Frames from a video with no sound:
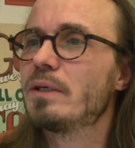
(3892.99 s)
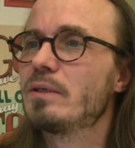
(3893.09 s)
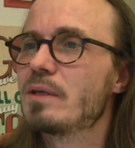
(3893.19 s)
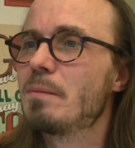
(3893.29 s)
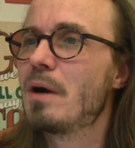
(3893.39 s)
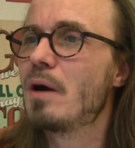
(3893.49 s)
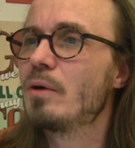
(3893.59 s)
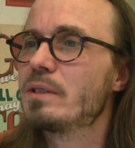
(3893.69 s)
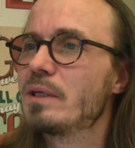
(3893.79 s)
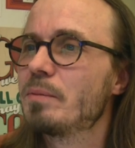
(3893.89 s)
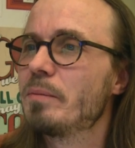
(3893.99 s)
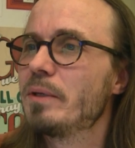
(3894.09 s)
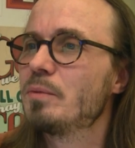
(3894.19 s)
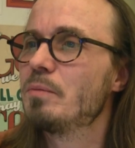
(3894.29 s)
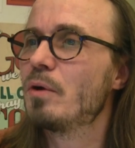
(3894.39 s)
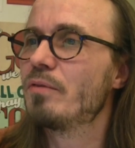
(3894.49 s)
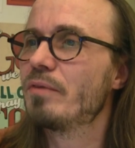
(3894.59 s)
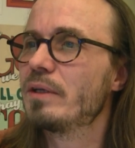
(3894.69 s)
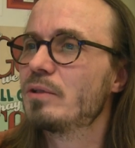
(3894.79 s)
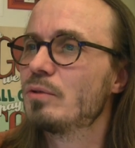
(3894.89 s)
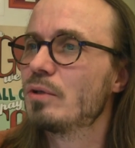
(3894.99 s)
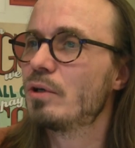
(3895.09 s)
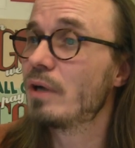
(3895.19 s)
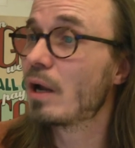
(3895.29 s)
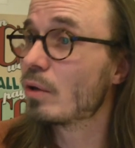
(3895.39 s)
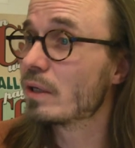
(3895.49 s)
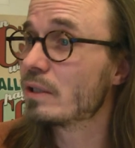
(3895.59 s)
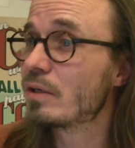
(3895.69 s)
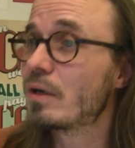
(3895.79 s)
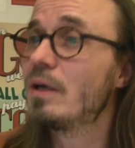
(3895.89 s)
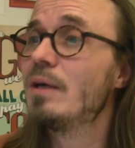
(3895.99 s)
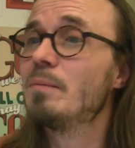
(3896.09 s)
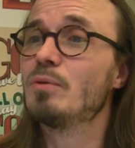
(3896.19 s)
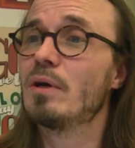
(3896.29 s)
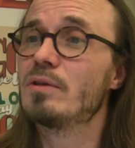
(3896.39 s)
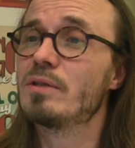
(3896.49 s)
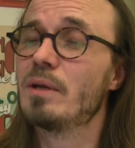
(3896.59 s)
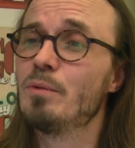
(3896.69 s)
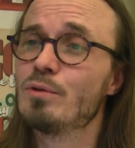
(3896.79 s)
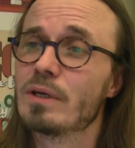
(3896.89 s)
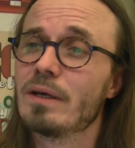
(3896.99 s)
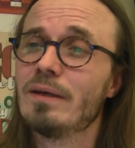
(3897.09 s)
and somehow it's helping me to be motivated to learn not only guitar but to understand music.